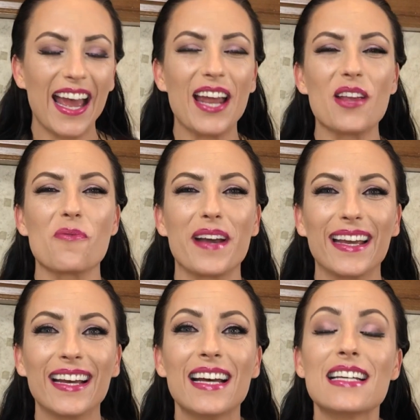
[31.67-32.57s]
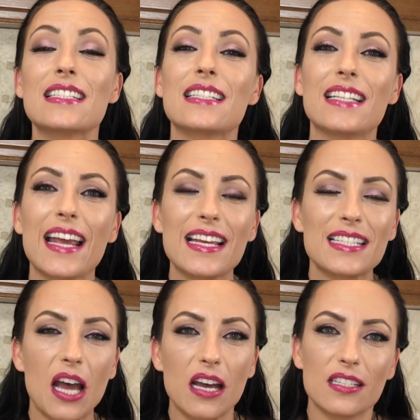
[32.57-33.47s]
Anyway,
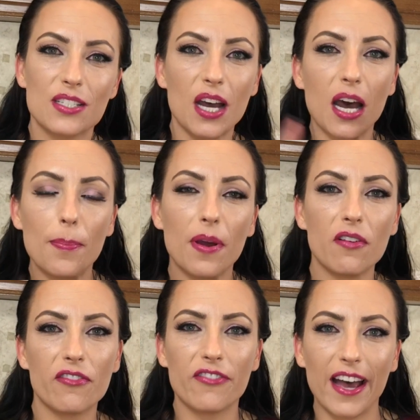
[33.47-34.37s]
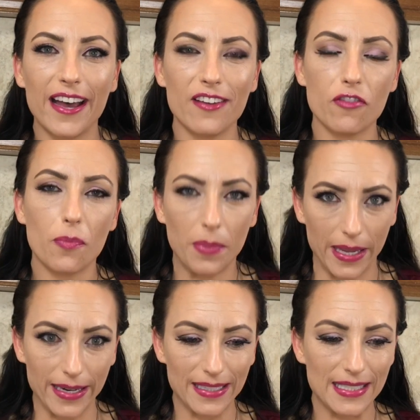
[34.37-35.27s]
today's top five
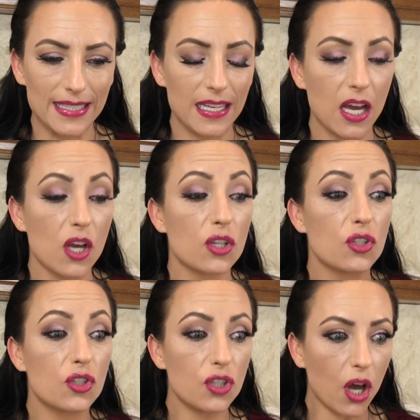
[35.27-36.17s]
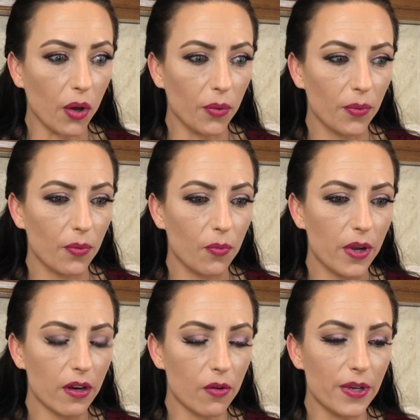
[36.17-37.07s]
picks. So
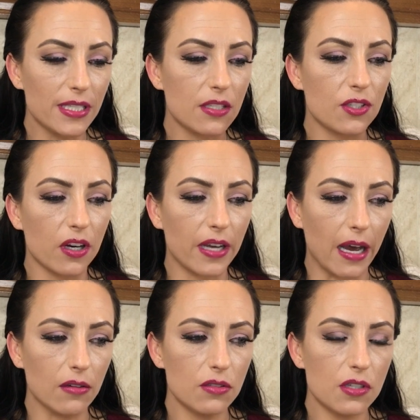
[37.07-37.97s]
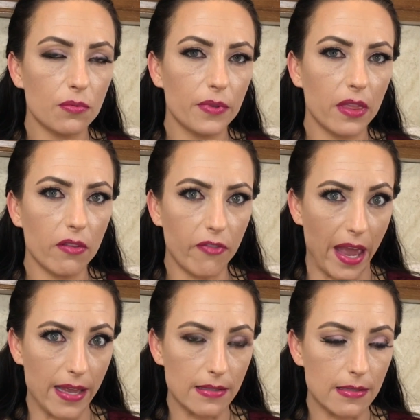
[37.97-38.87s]
we are going to start out with the
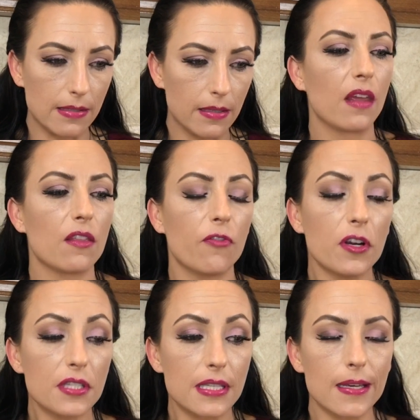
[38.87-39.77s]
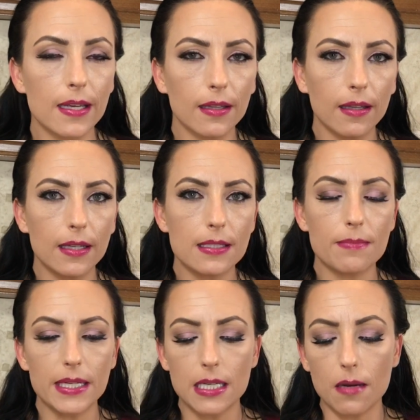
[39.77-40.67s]
face. The first thing that is
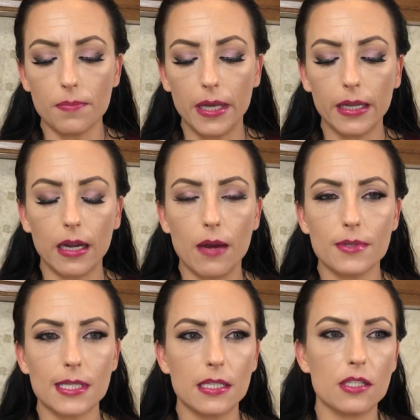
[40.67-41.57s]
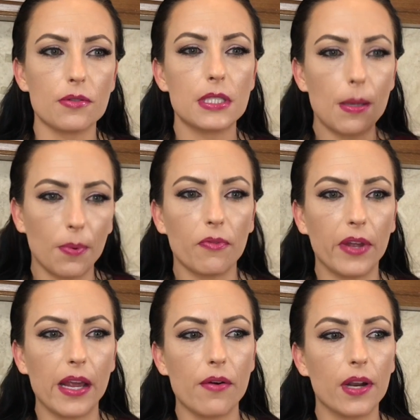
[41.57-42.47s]
my top pick, I was gonna do a separate
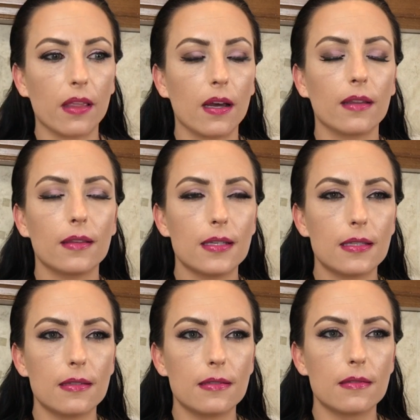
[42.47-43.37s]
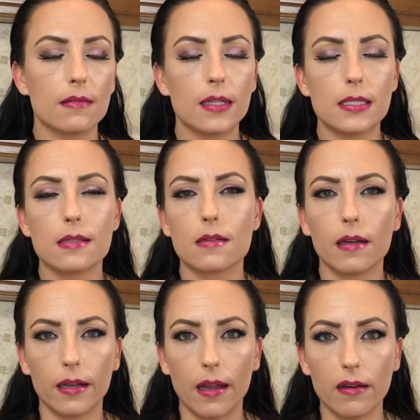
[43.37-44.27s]
video and I thought this is
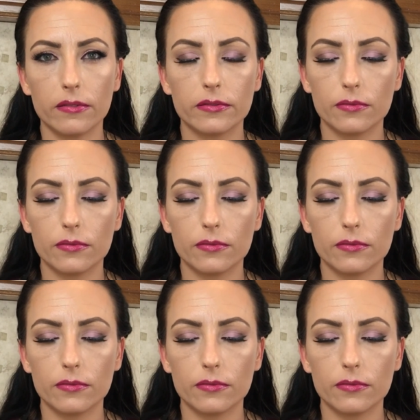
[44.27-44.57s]
good enough.